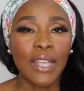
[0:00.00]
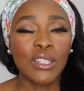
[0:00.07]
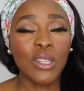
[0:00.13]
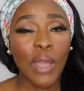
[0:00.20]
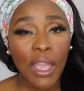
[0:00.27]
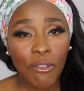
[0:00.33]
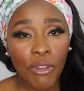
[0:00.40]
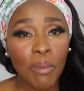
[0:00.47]

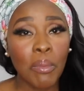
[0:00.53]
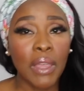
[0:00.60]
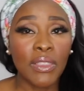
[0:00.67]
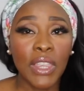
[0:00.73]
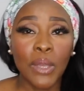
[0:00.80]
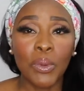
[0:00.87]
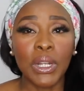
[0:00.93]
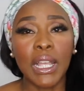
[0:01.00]
So every
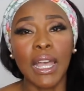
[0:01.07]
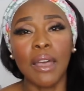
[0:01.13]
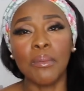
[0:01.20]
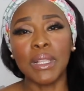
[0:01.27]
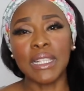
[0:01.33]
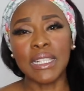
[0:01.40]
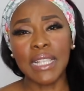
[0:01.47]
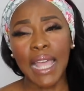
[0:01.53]
month he would
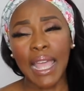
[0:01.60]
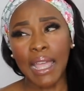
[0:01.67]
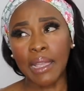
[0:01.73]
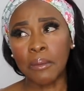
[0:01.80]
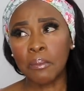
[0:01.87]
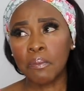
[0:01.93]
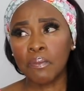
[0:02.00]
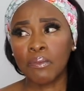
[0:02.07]
come and say,